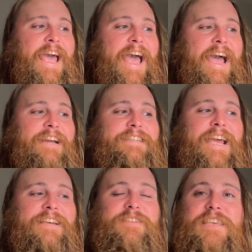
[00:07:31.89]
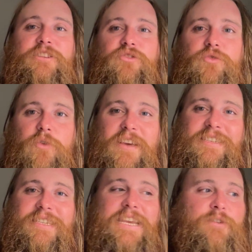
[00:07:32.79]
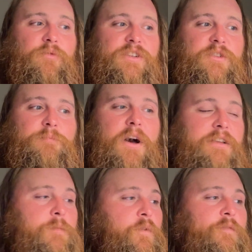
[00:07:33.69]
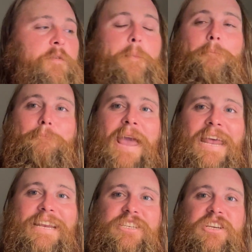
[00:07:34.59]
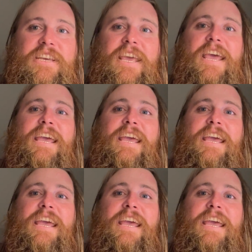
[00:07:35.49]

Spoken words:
act as the trustee responsible for managing